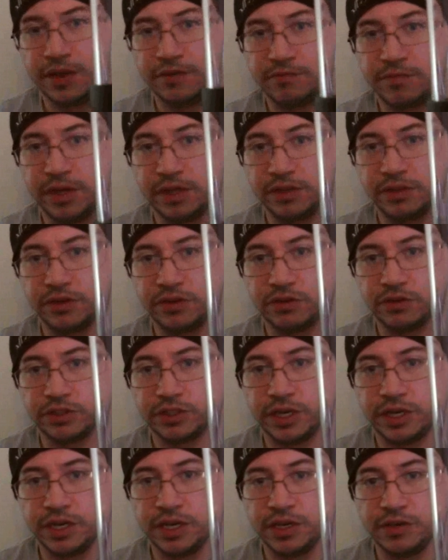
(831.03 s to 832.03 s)
have my little
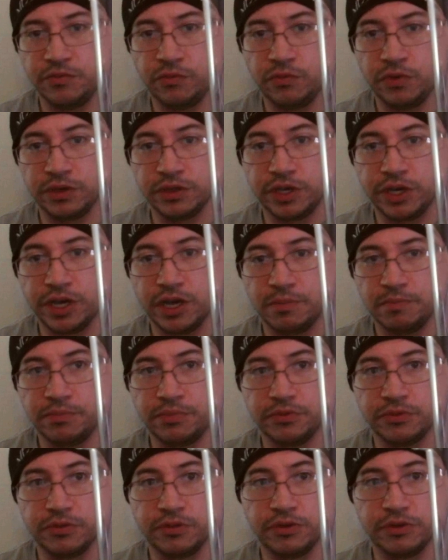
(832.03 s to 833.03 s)
tiny 1
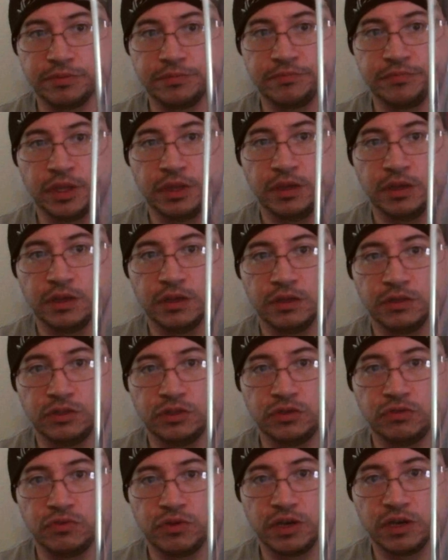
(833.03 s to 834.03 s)
cup or
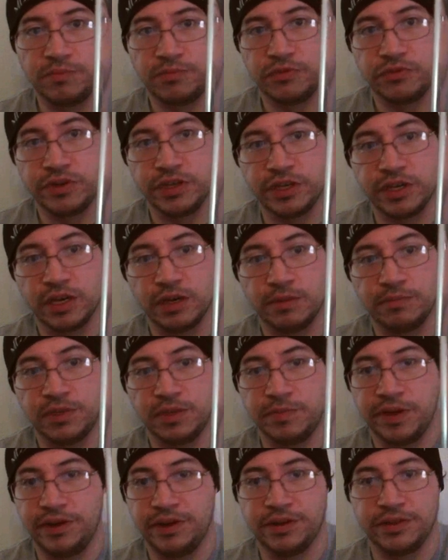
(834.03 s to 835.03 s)
2 cup, 3 cup,
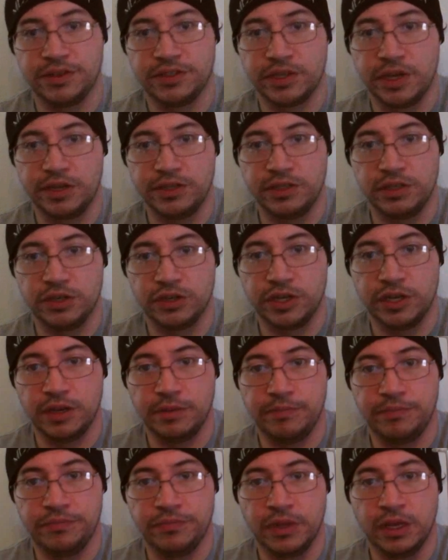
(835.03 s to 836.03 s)
depending on the size of your
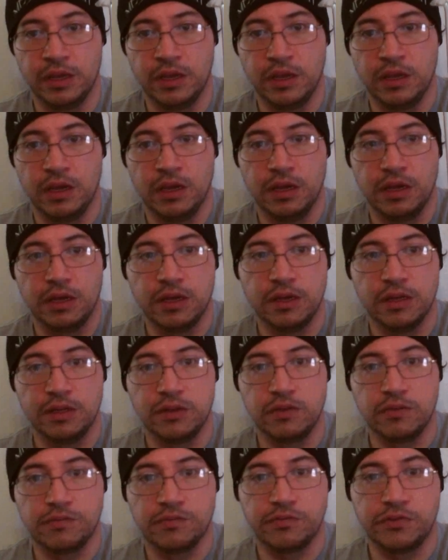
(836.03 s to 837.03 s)
cup,
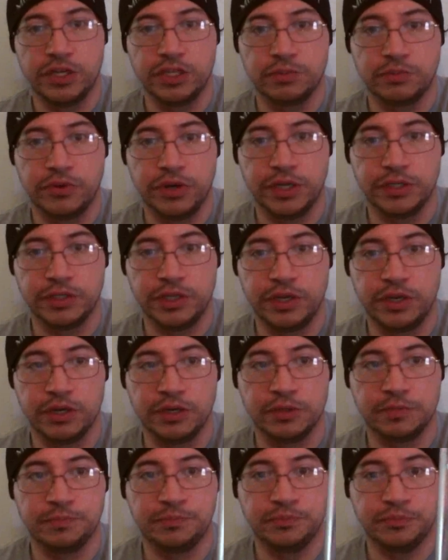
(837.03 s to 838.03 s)
little French press
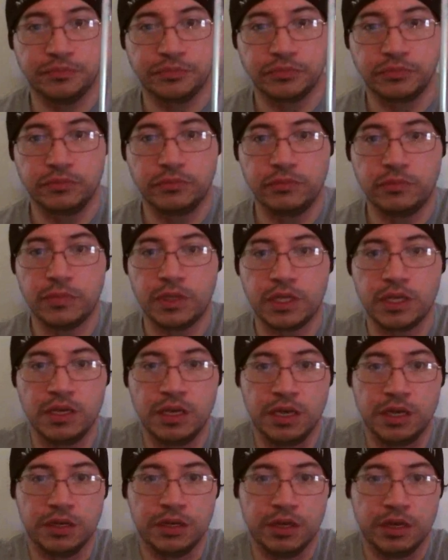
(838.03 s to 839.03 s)
here.
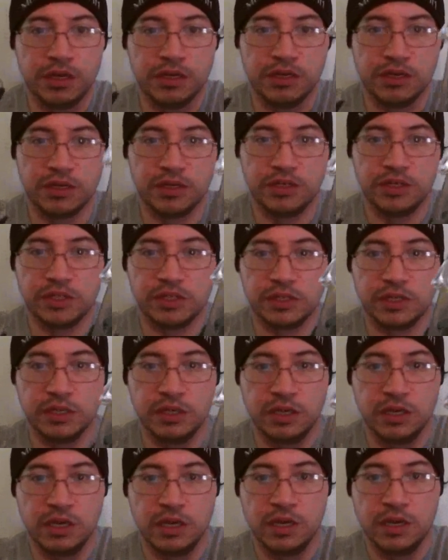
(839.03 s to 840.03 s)
And you could just
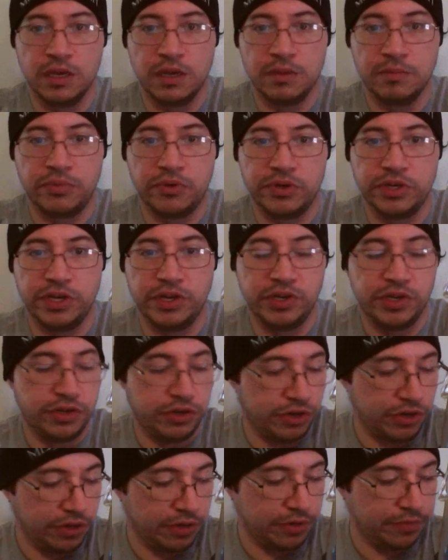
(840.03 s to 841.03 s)
put in
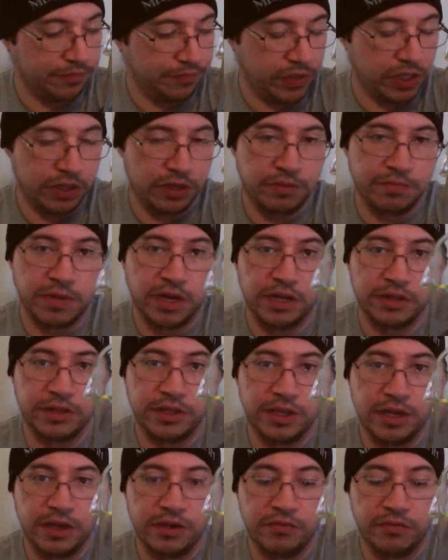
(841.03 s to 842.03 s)
your
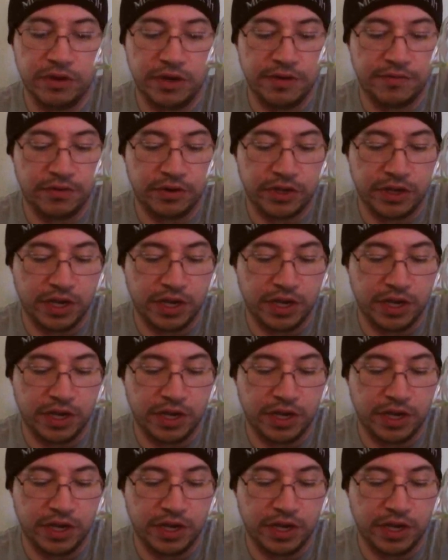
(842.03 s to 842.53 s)
mate, whatever